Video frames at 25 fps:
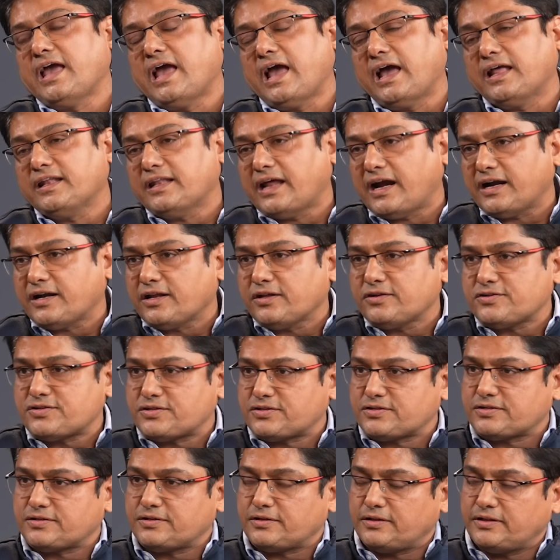and that
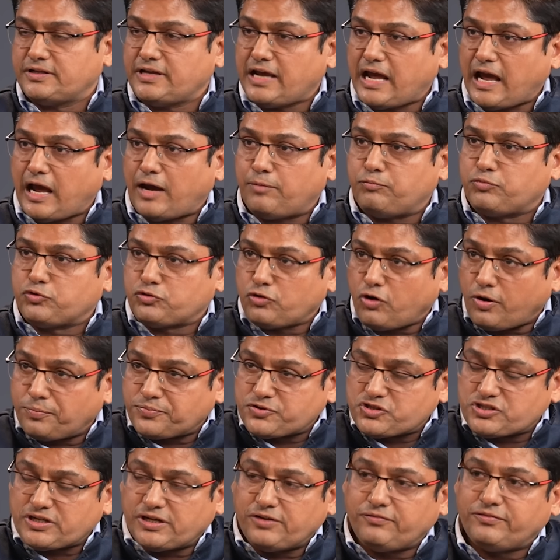is the
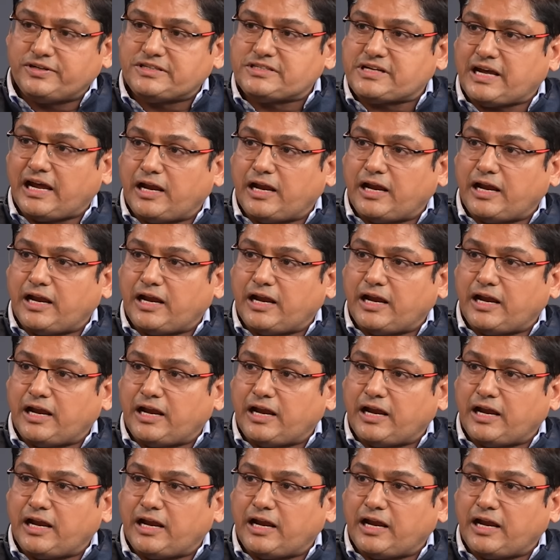absorption which